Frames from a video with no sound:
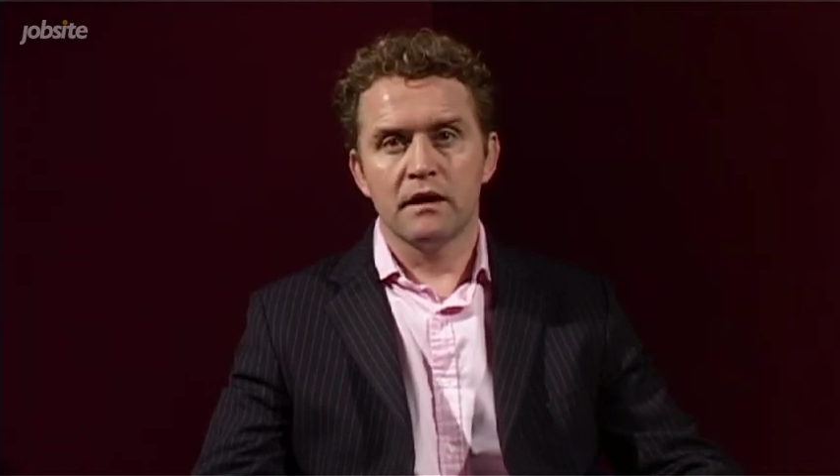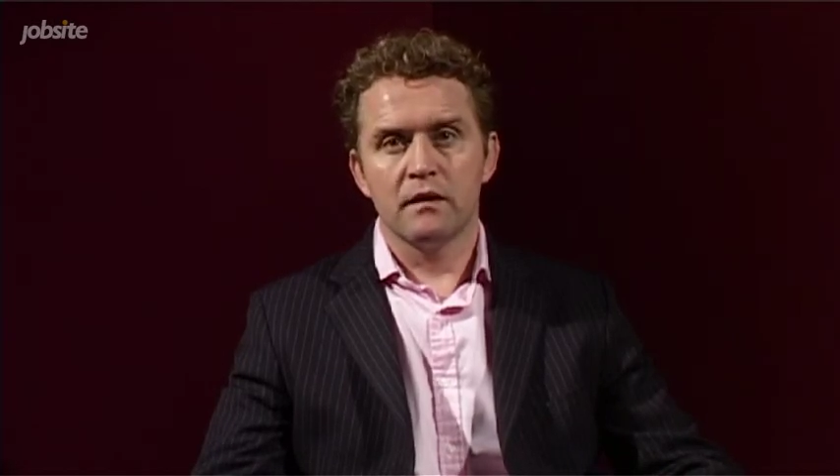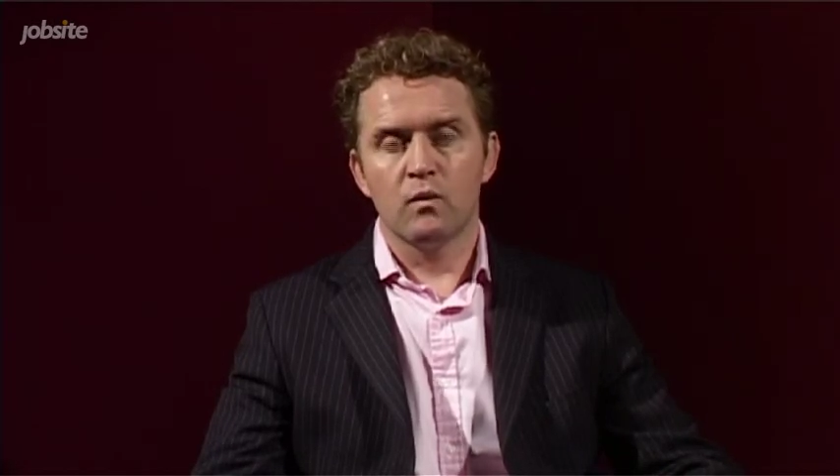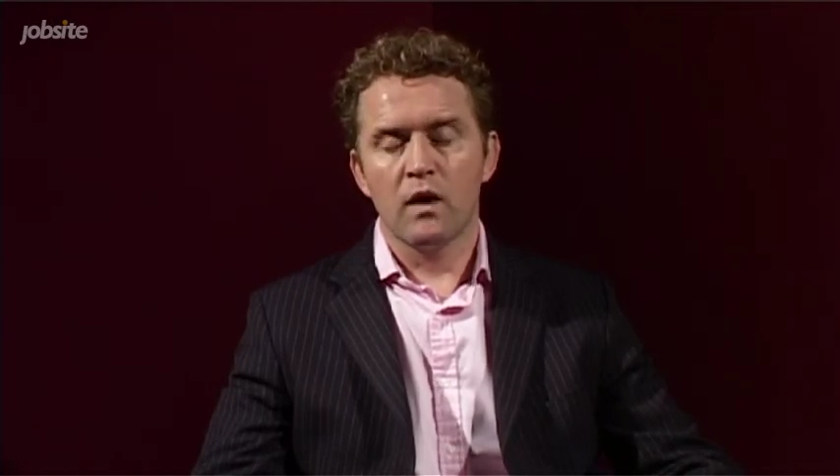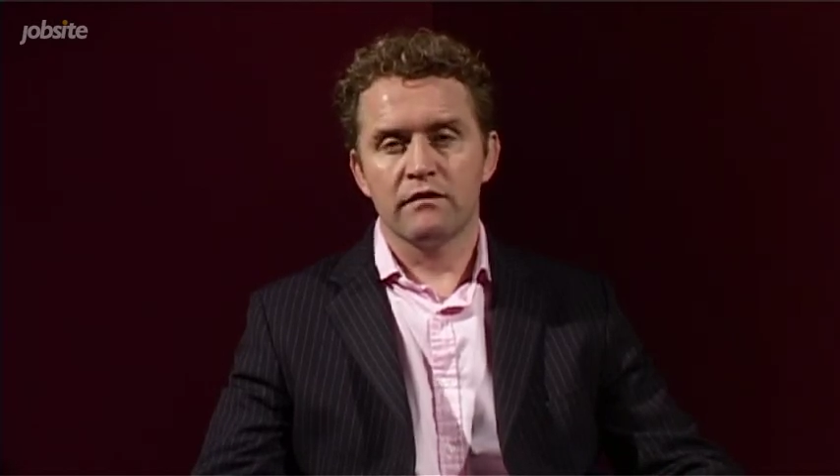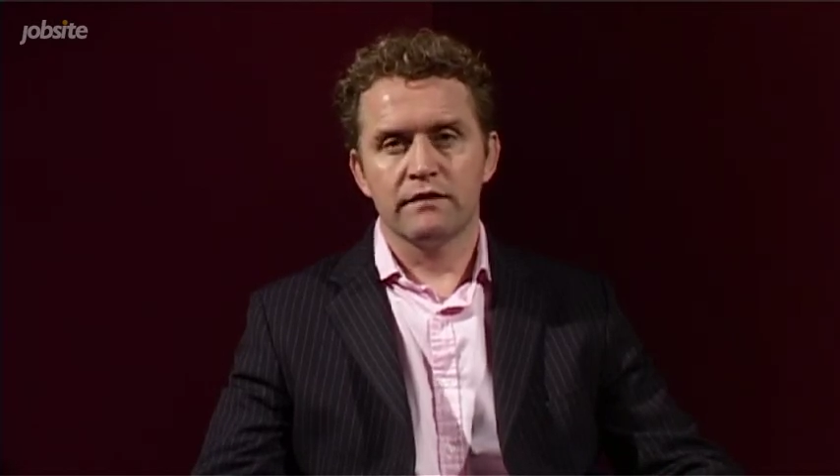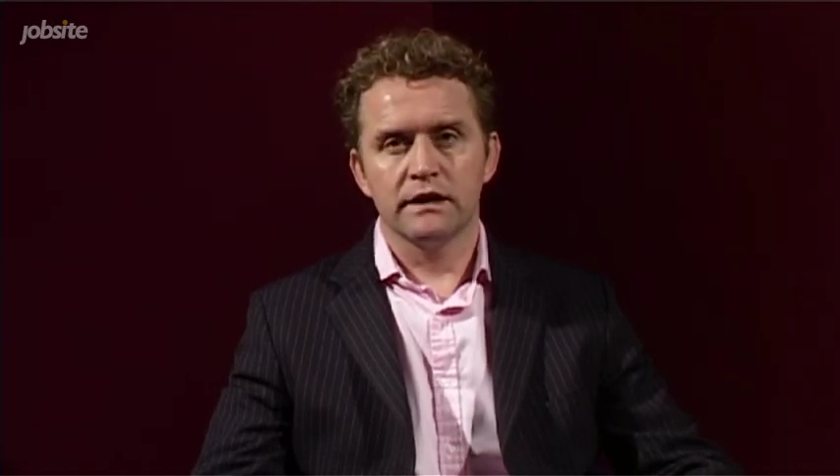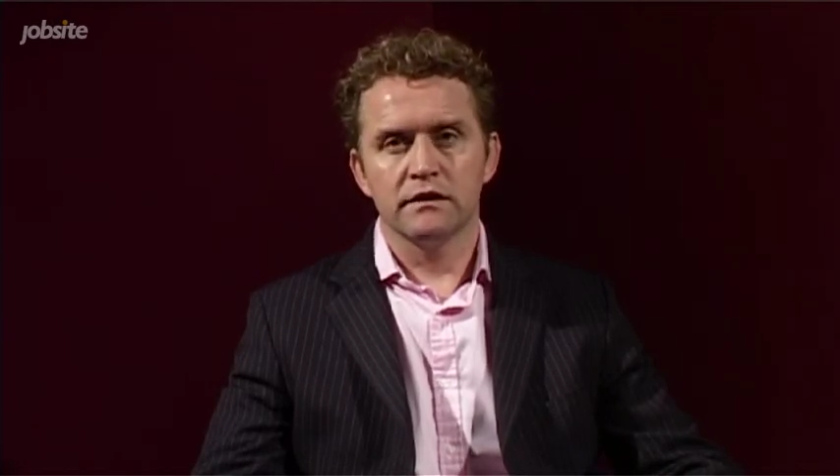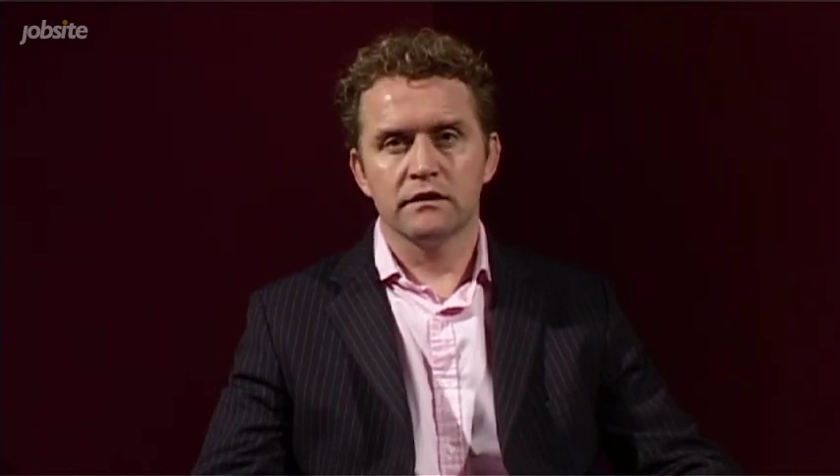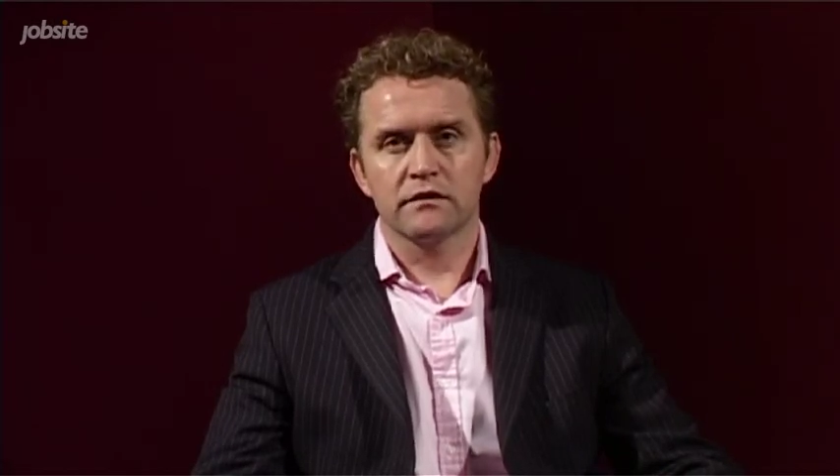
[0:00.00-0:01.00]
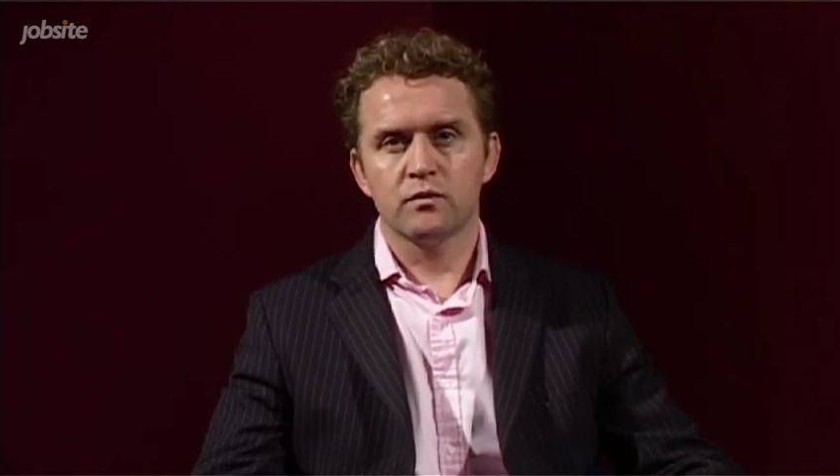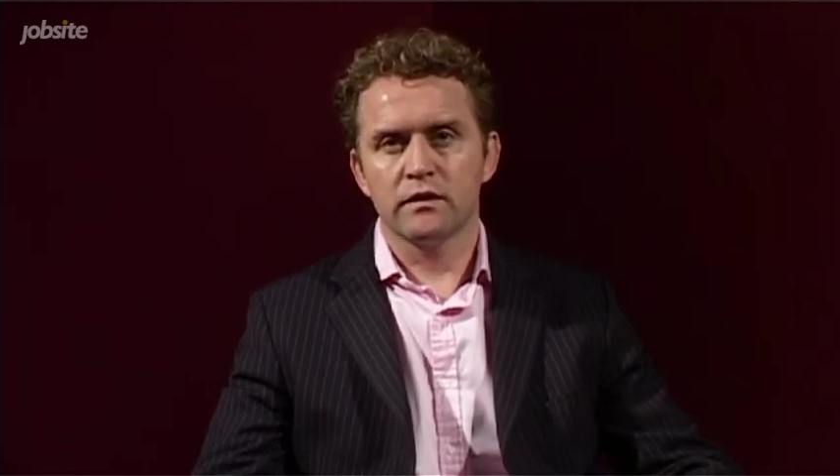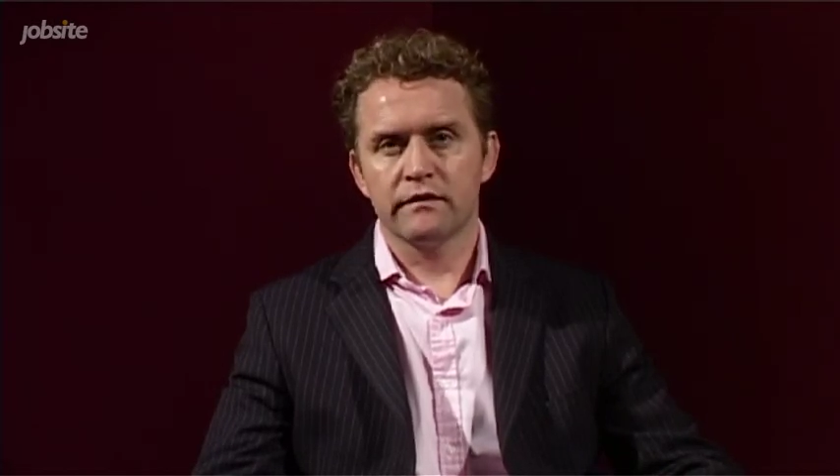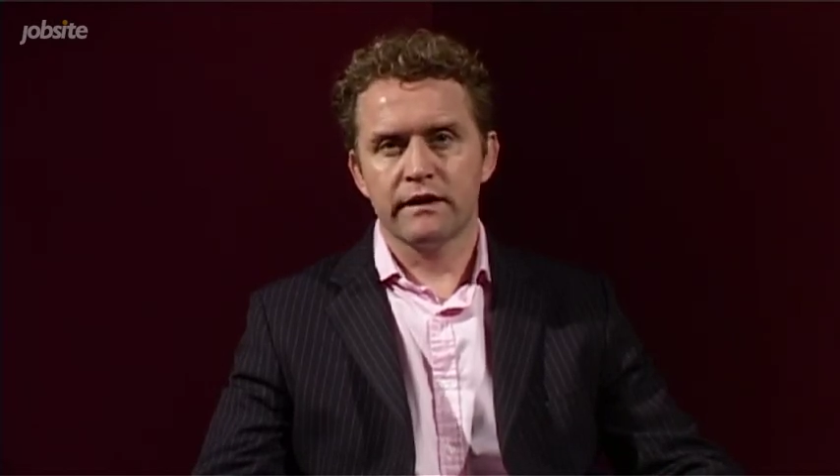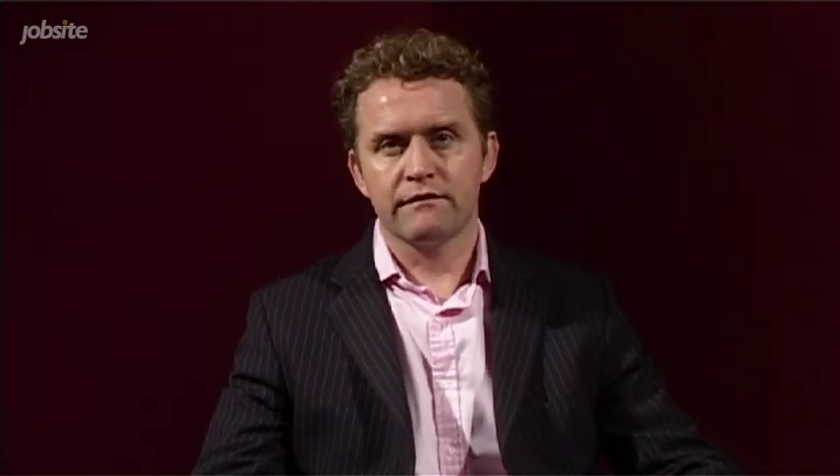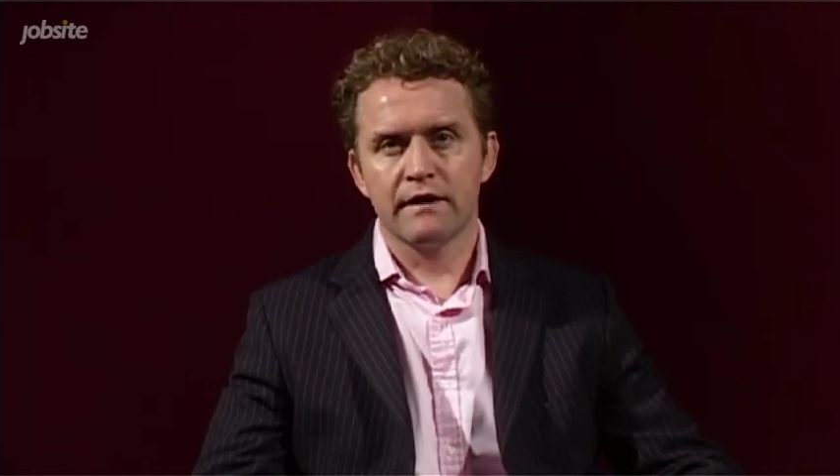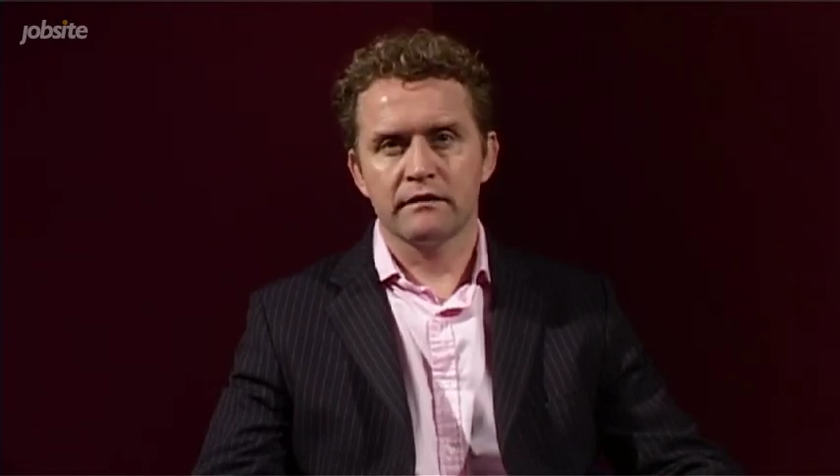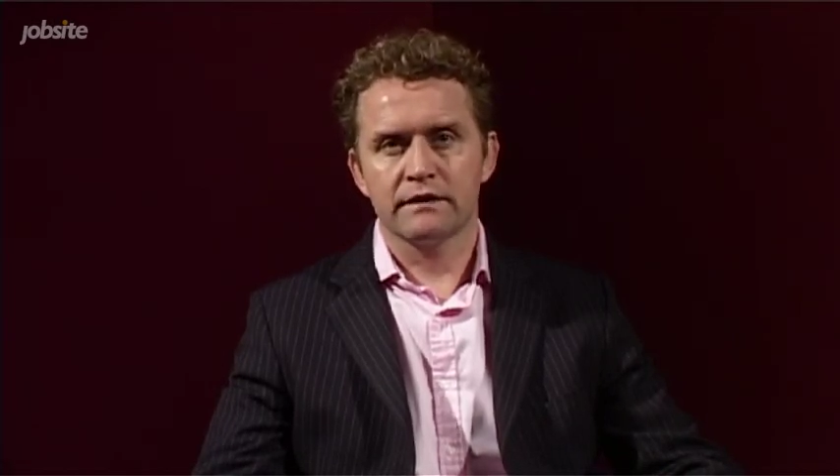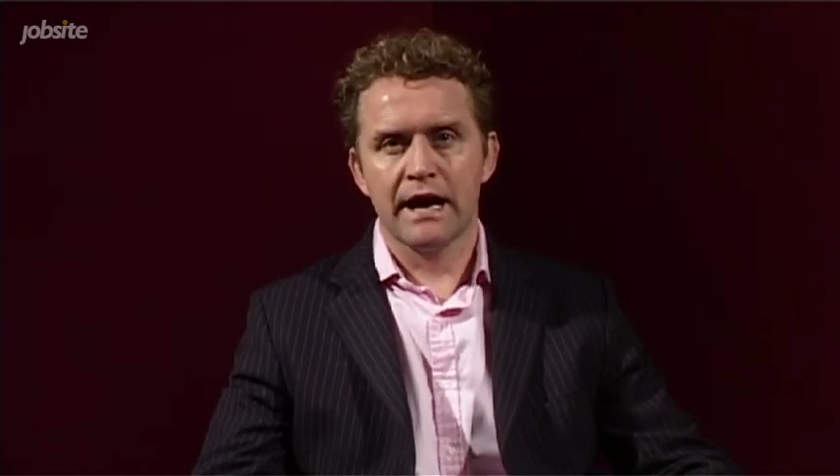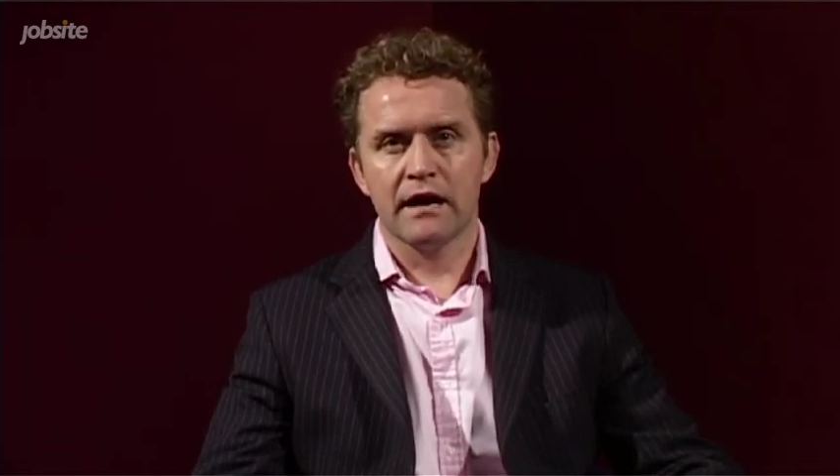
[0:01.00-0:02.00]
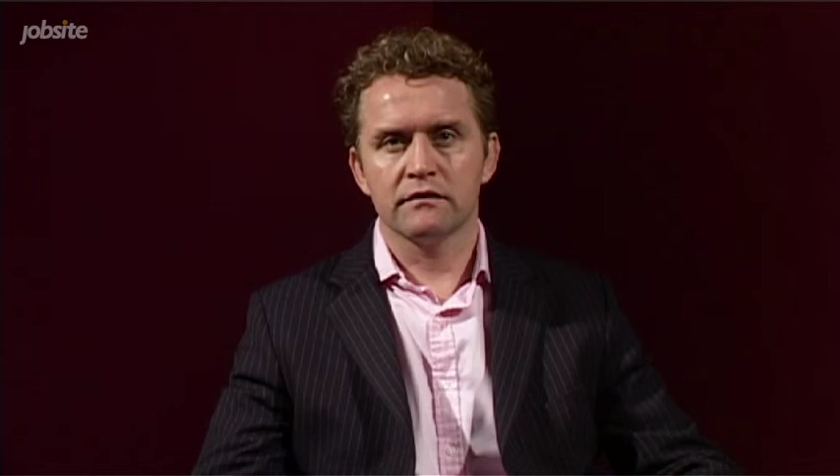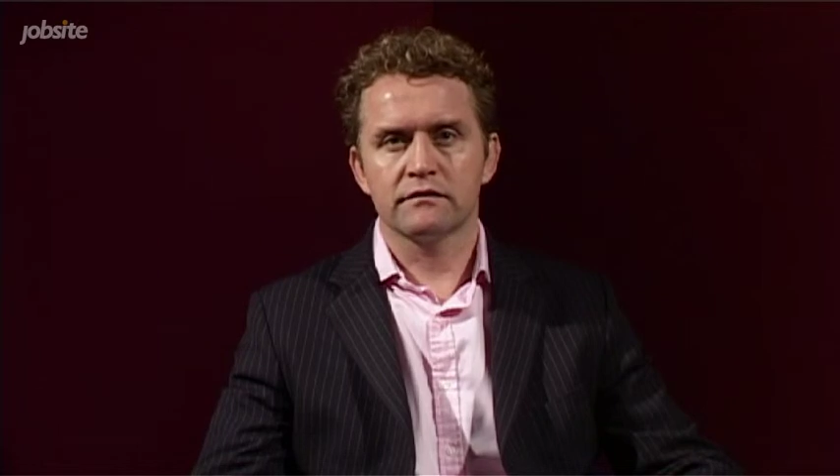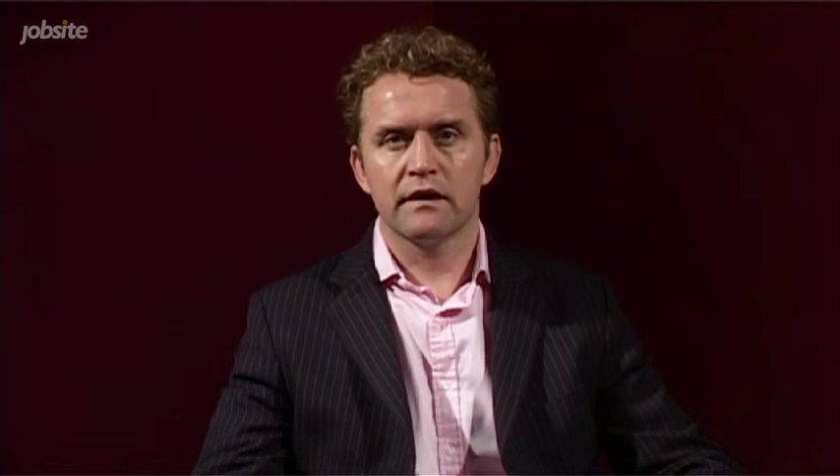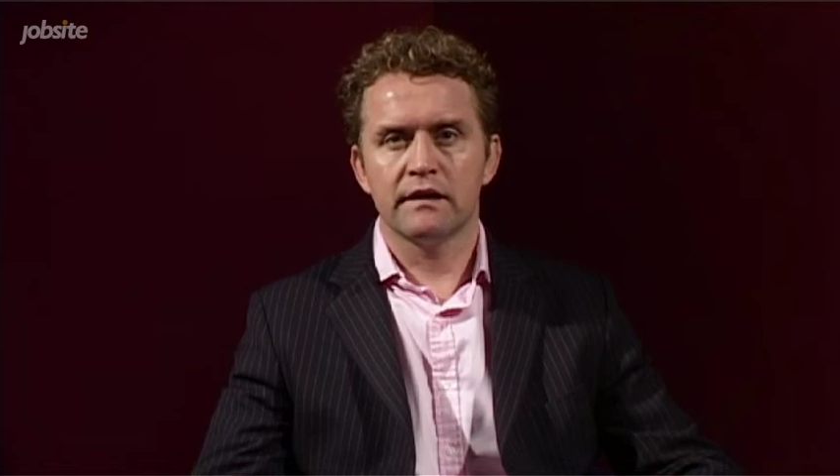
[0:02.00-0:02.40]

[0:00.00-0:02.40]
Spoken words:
Where have they looked? What have they found out?